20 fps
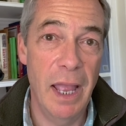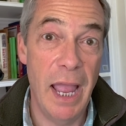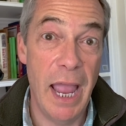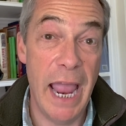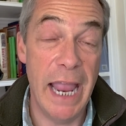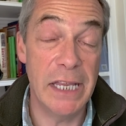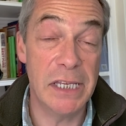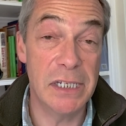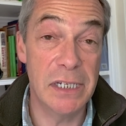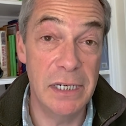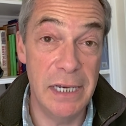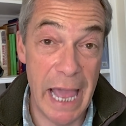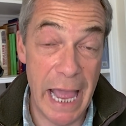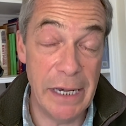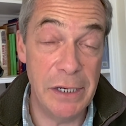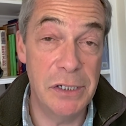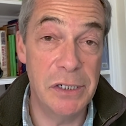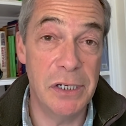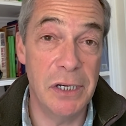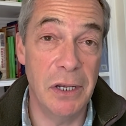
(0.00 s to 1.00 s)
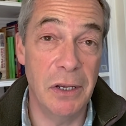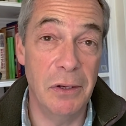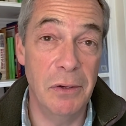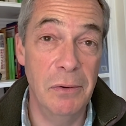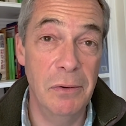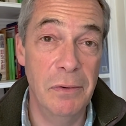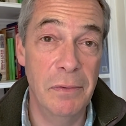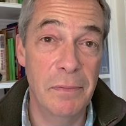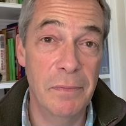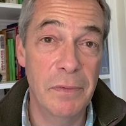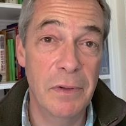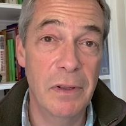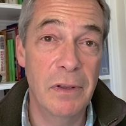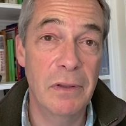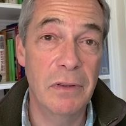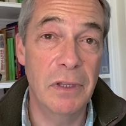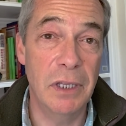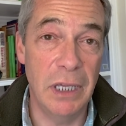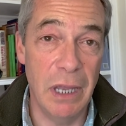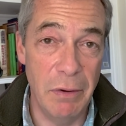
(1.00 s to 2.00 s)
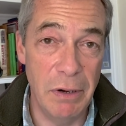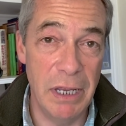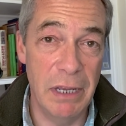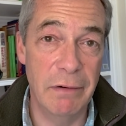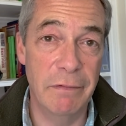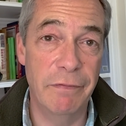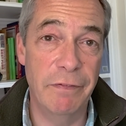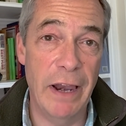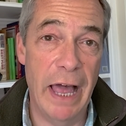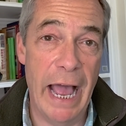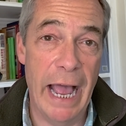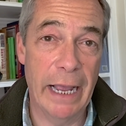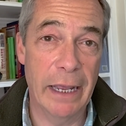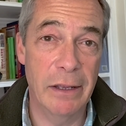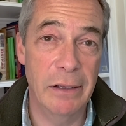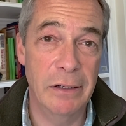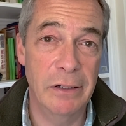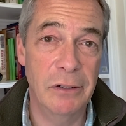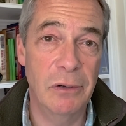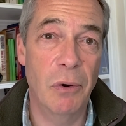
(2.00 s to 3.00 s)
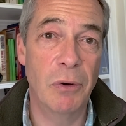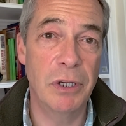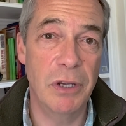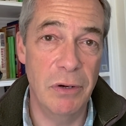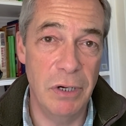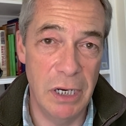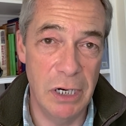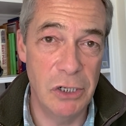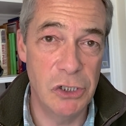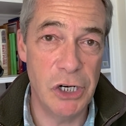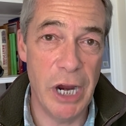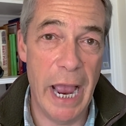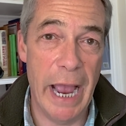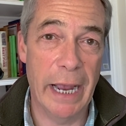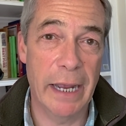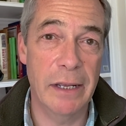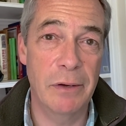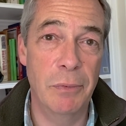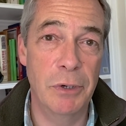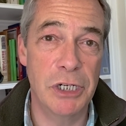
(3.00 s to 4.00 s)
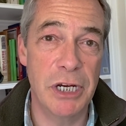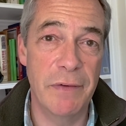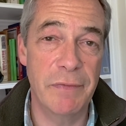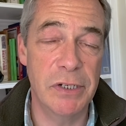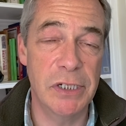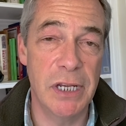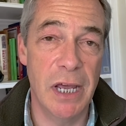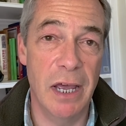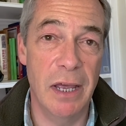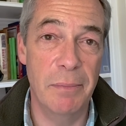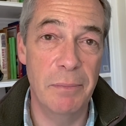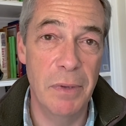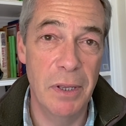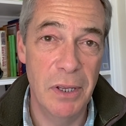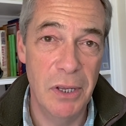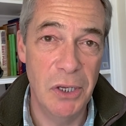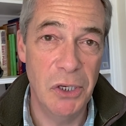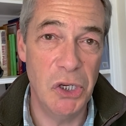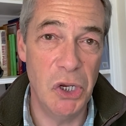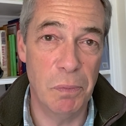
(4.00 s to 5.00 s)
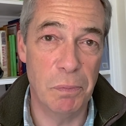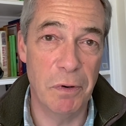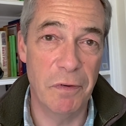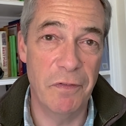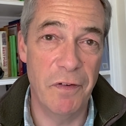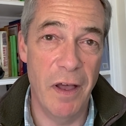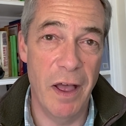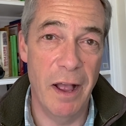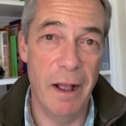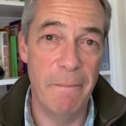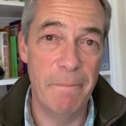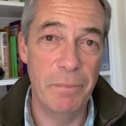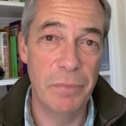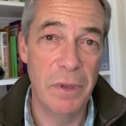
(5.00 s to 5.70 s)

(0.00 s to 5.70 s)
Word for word: It's led to the Union flag or Union Jack, whichever term you prefer.